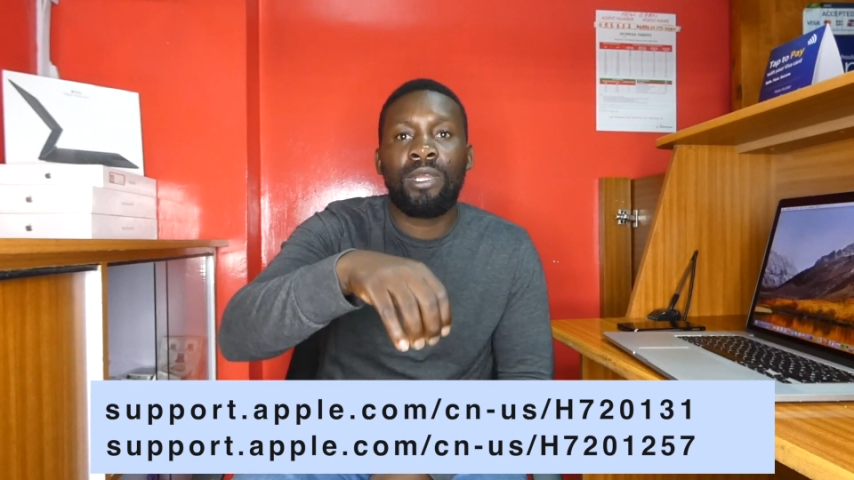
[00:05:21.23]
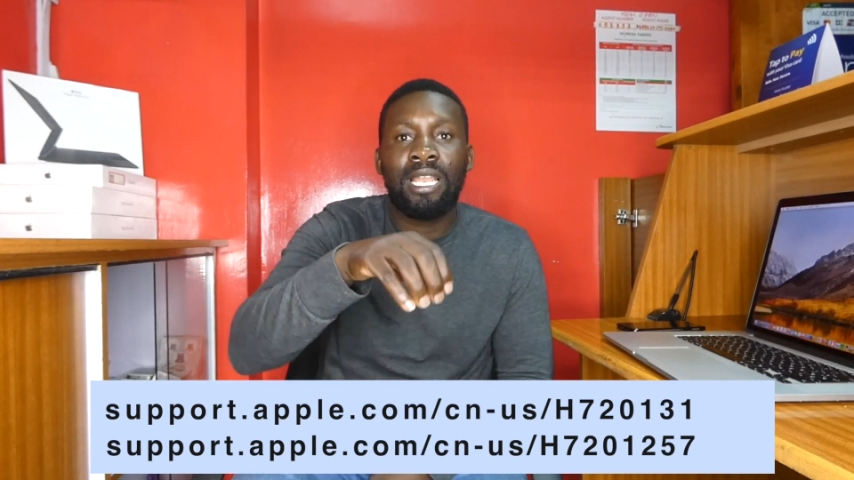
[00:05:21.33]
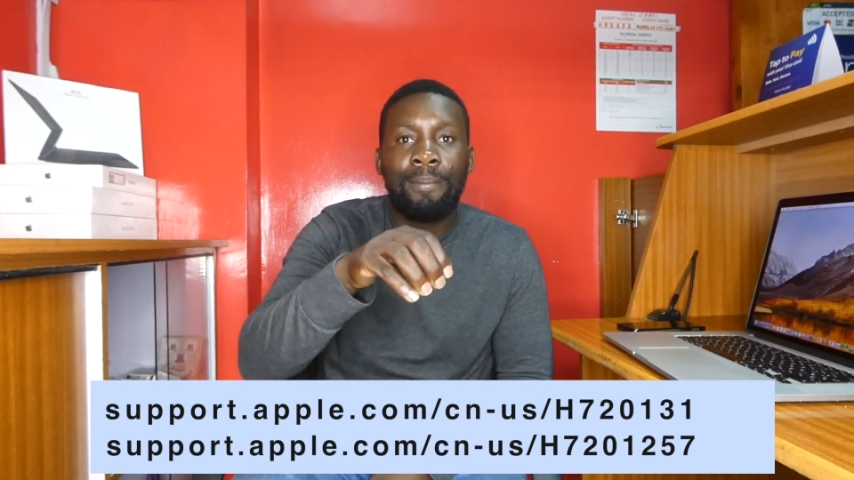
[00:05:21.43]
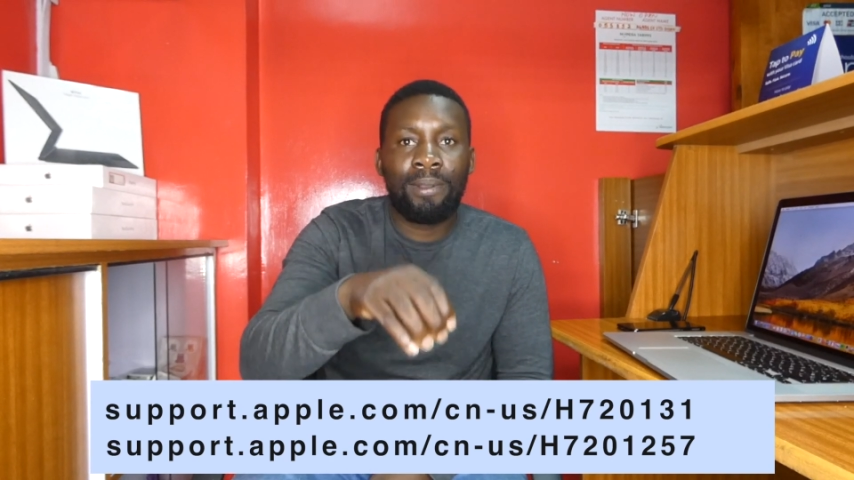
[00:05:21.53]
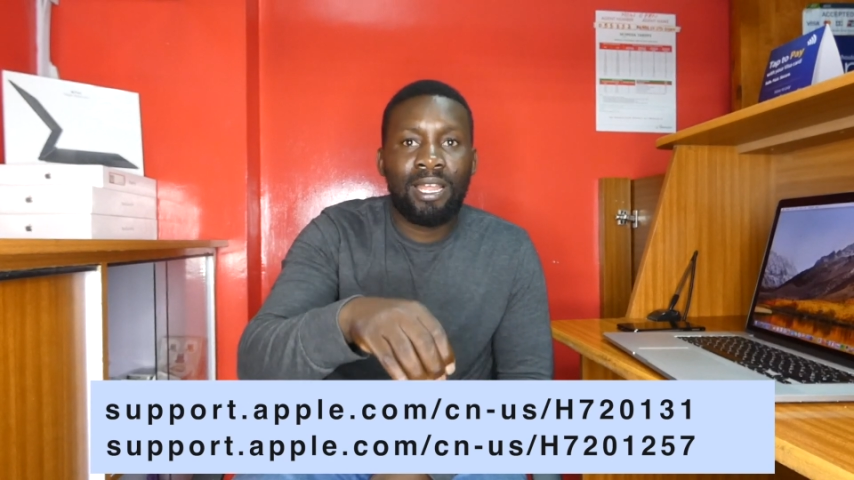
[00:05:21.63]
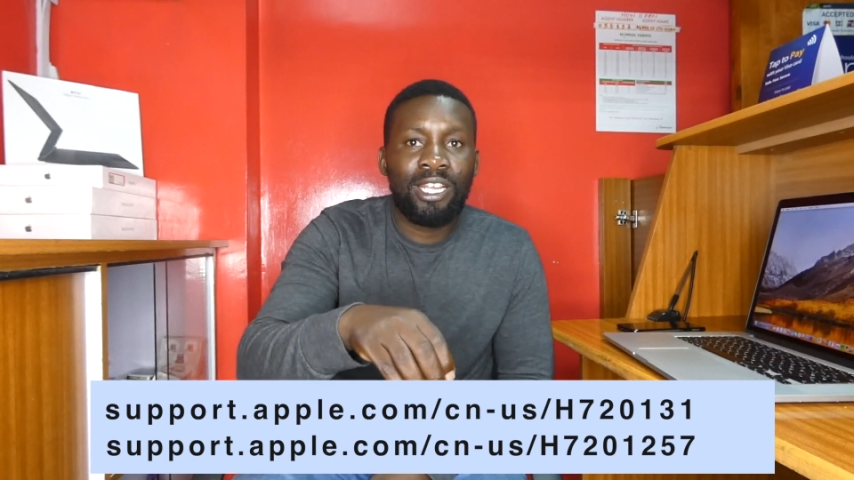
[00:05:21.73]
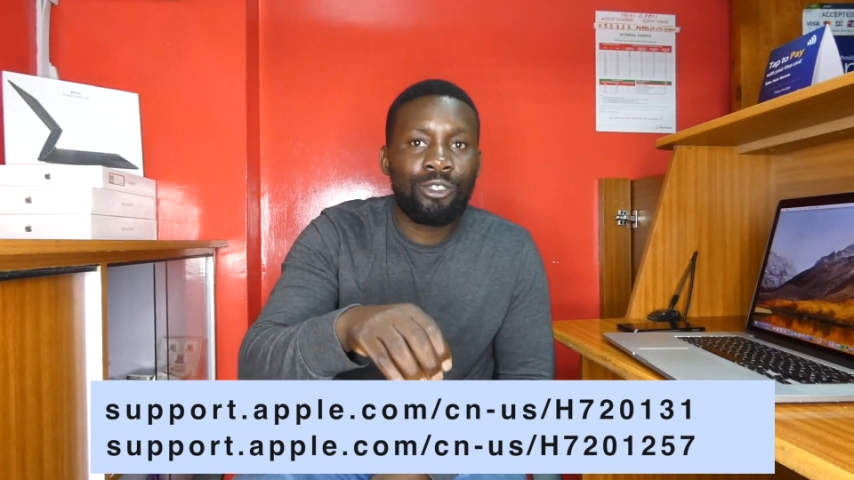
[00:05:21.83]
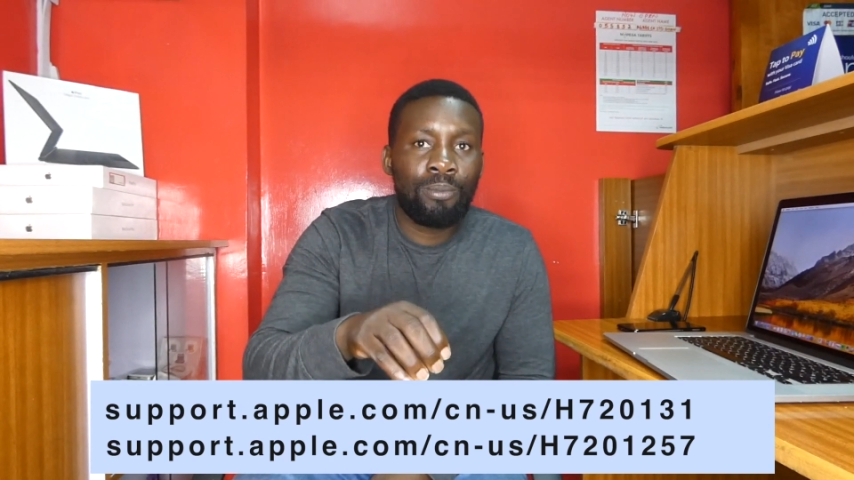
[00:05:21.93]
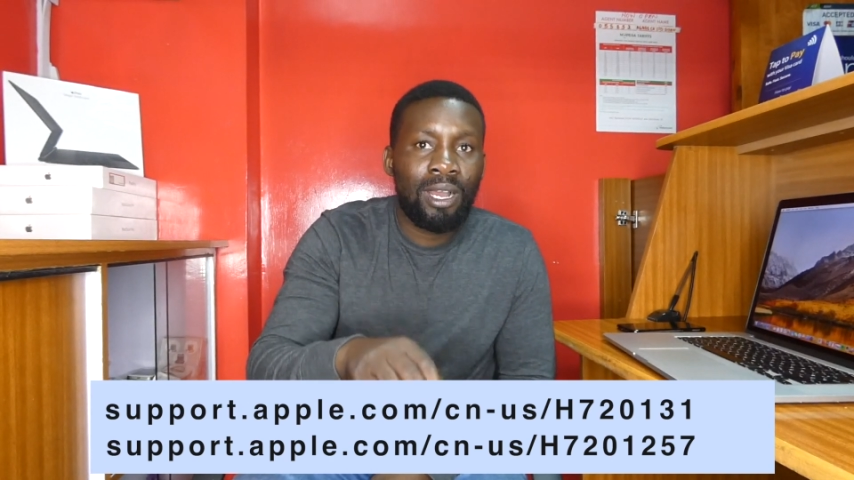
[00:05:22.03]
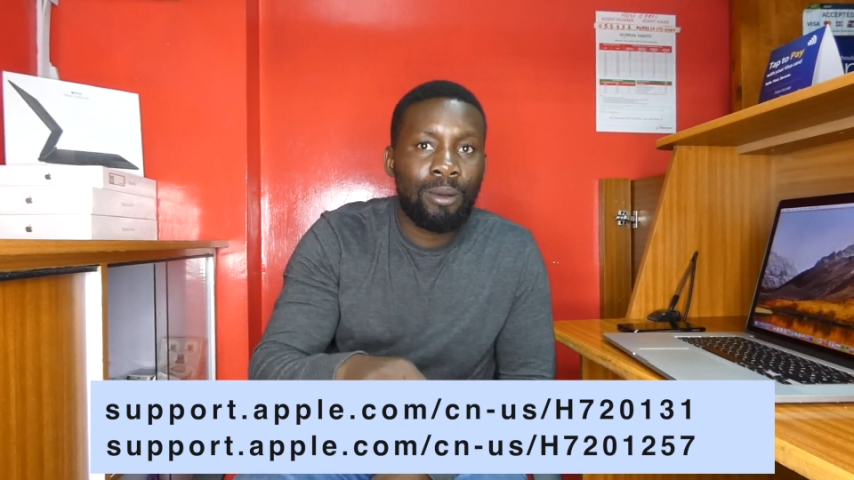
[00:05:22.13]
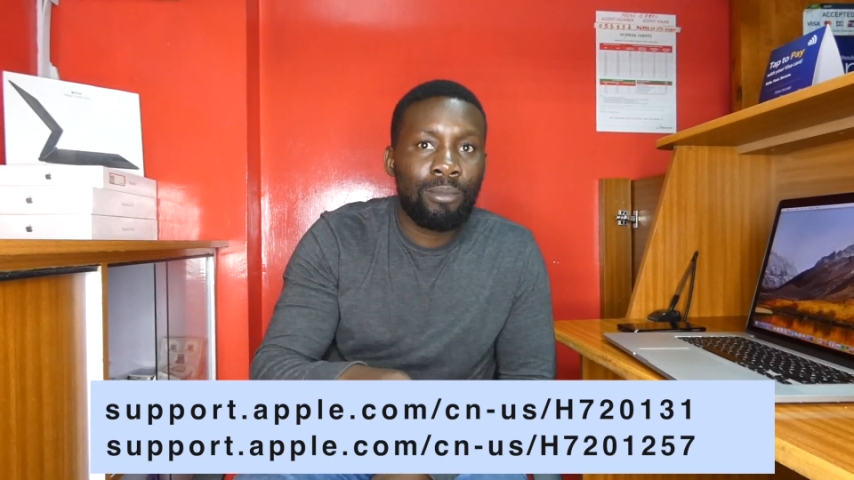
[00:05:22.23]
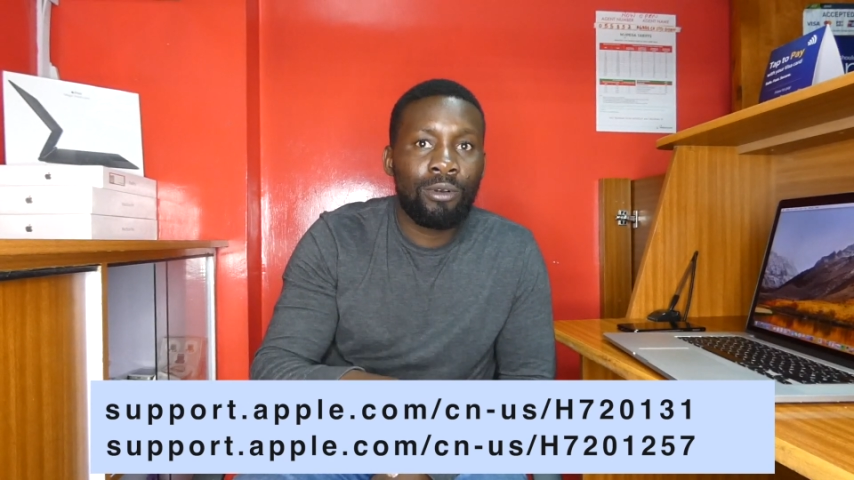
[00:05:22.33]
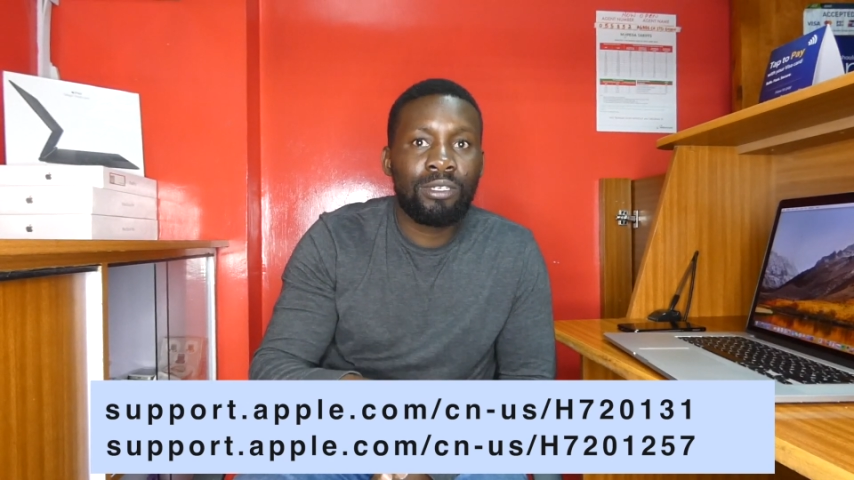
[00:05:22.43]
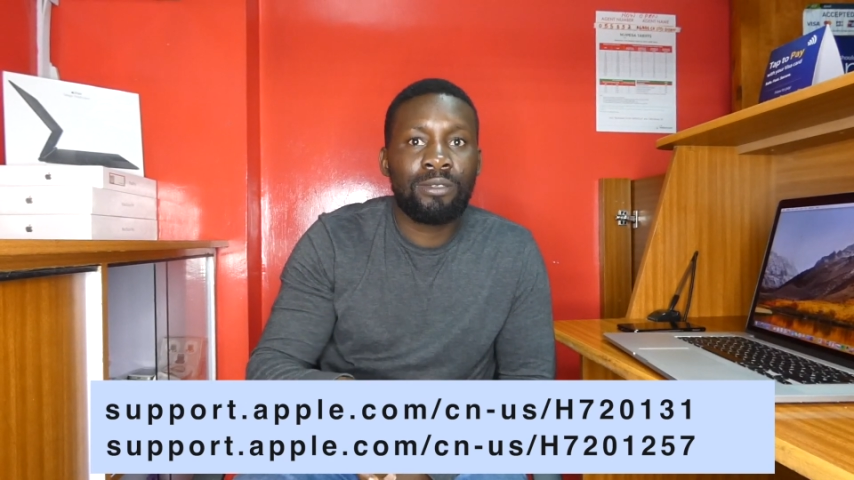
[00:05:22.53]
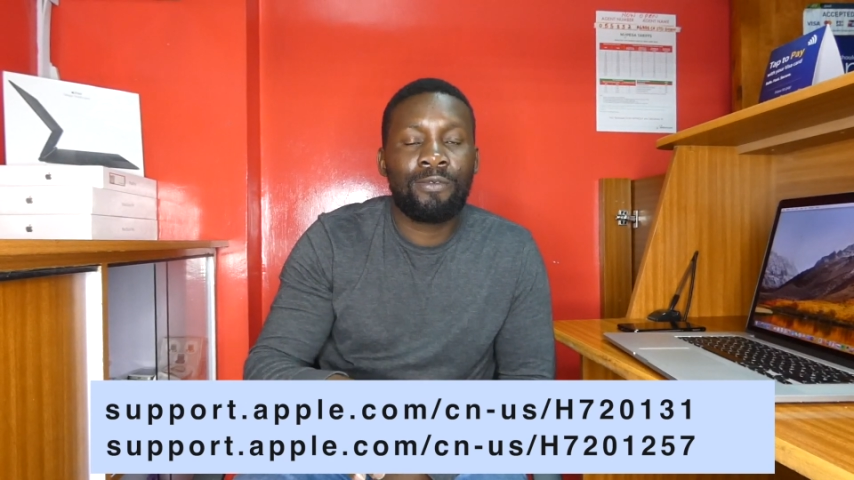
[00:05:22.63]
will apply to
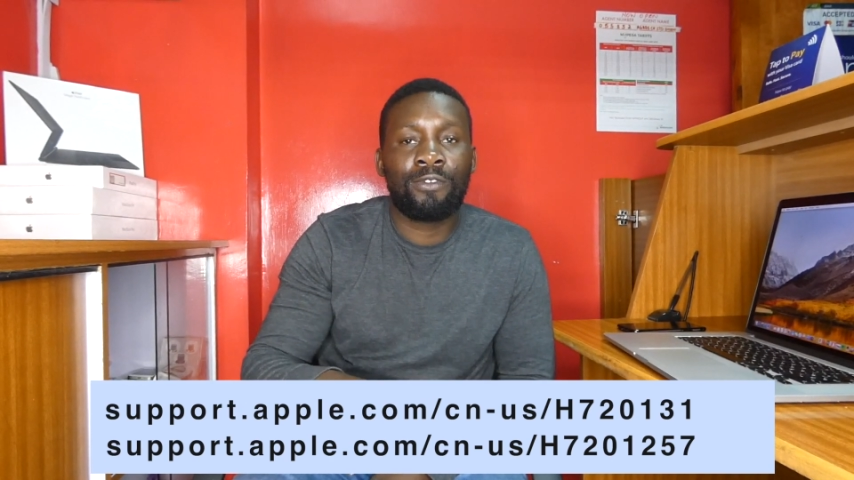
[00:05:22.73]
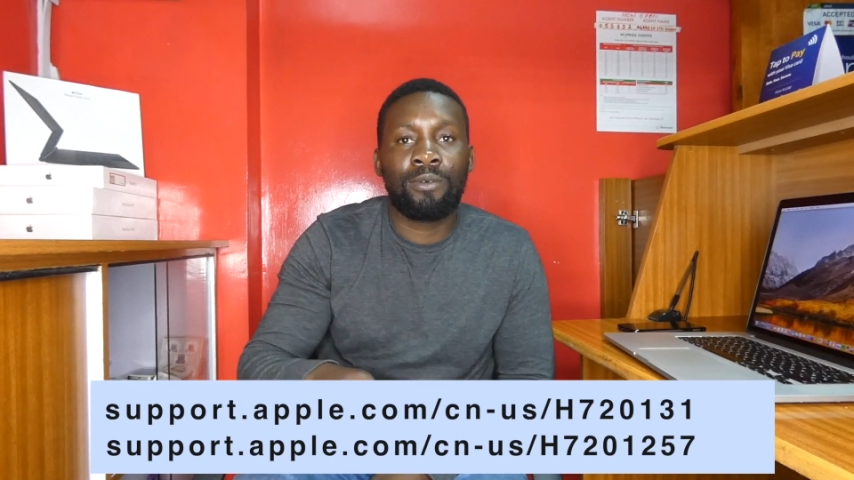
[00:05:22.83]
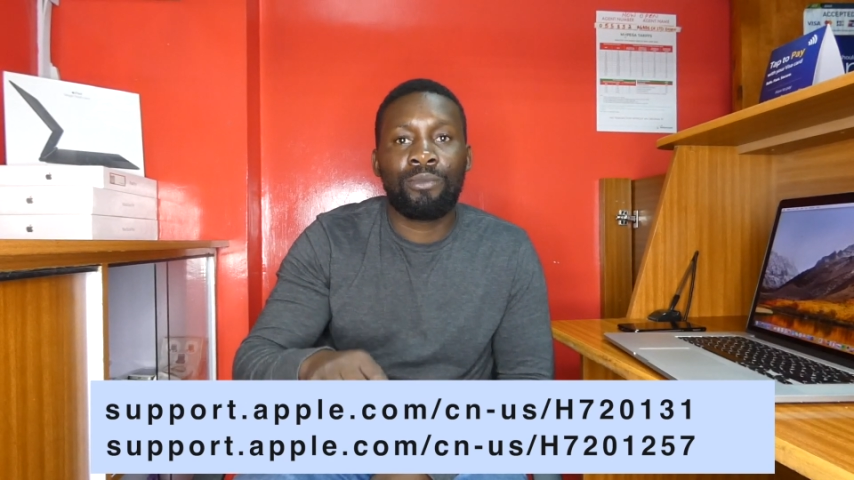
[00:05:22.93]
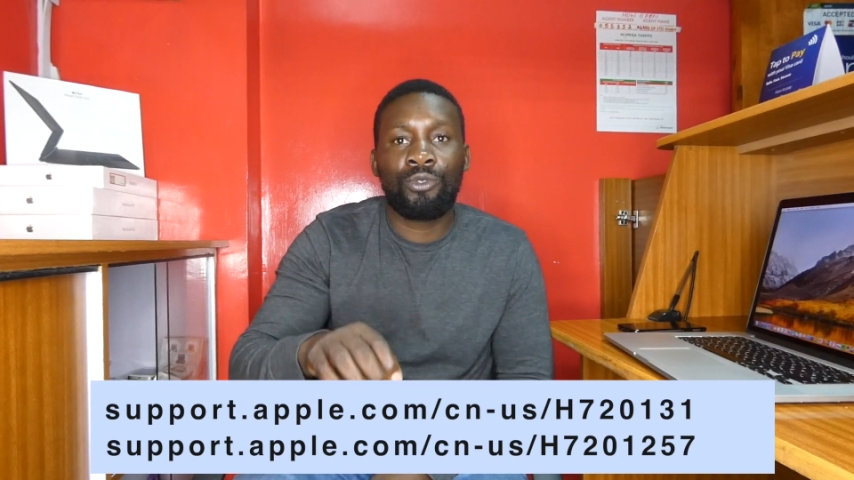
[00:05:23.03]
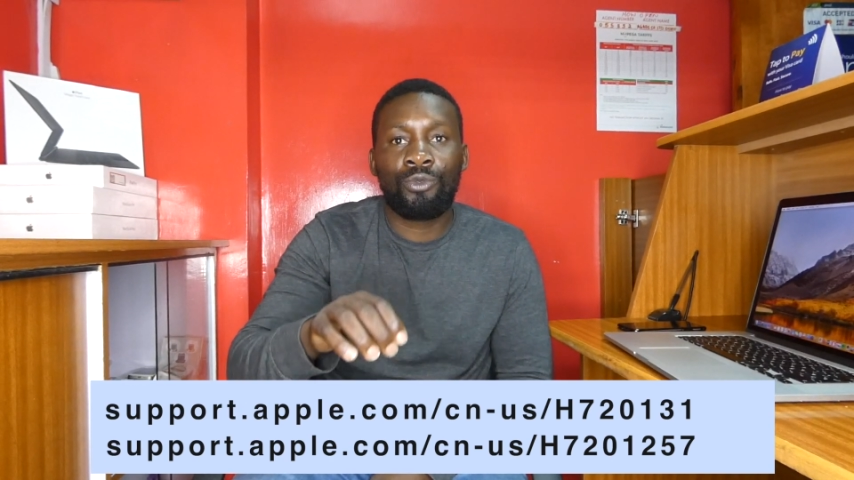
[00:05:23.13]
MacBooks from